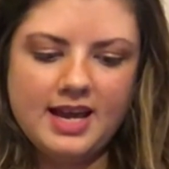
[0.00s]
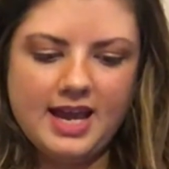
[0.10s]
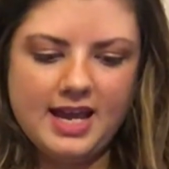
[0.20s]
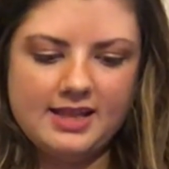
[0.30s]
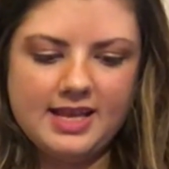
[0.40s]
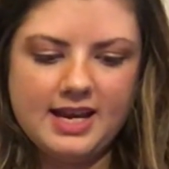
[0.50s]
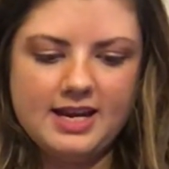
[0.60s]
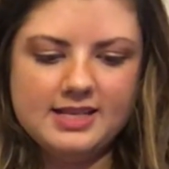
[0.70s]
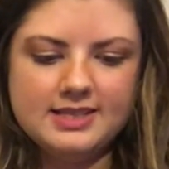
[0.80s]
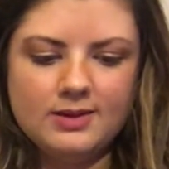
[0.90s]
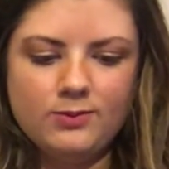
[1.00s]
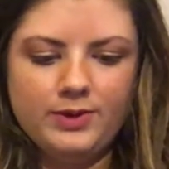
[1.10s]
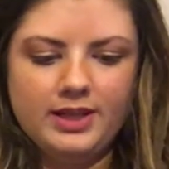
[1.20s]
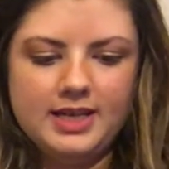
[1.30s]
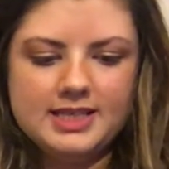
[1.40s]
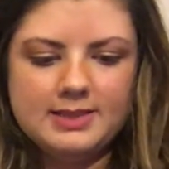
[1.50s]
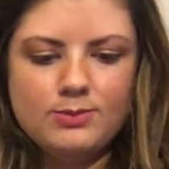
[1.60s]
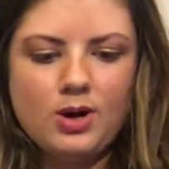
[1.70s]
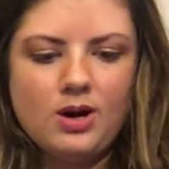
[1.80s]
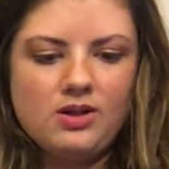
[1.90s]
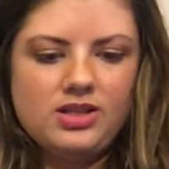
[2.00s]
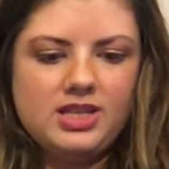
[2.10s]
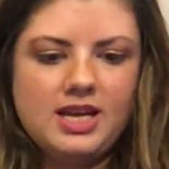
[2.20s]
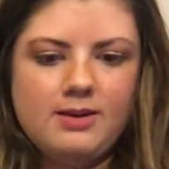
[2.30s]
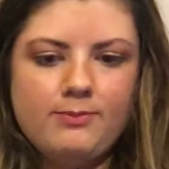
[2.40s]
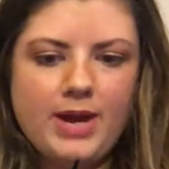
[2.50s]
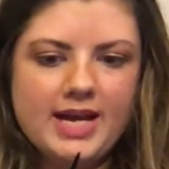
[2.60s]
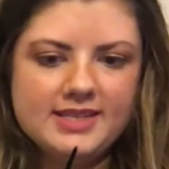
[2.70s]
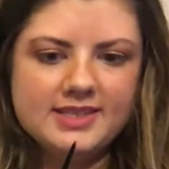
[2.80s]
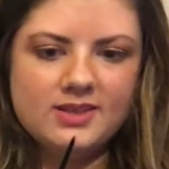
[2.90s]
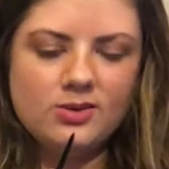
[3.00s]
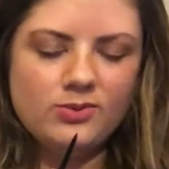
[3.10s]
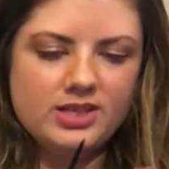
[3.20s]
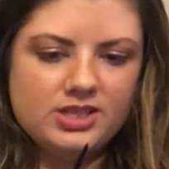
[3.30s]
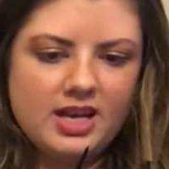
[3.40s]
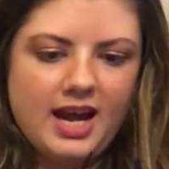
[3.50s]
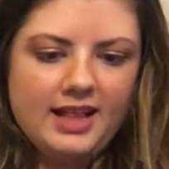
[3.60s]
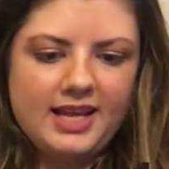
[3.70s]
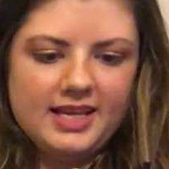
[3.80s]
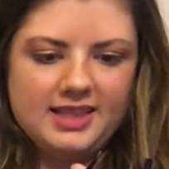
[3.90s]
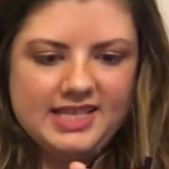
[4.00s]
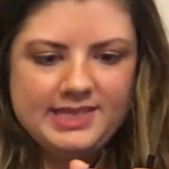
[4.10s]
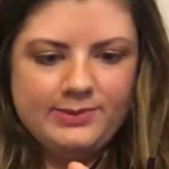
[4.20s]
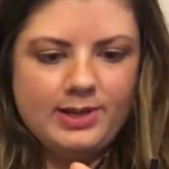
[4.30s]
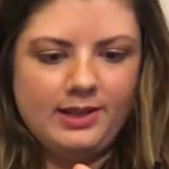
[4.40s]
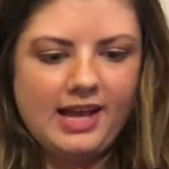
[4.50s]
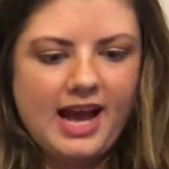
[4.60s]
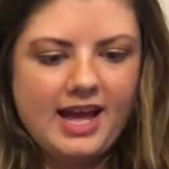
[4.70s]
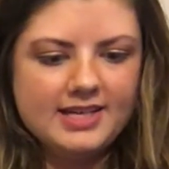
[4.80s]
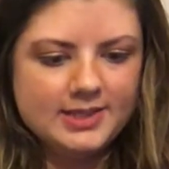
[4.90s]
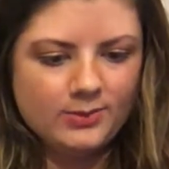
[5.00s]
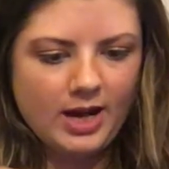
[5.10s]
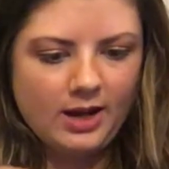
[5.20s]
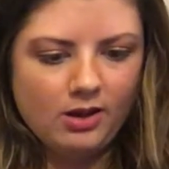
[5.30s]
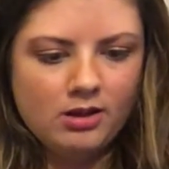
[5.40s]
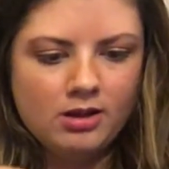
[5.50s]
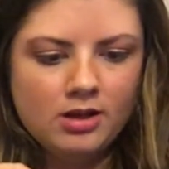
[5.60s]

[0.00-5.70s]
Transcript: And then it's a really small, thin pencil, which I like this one a lot as well.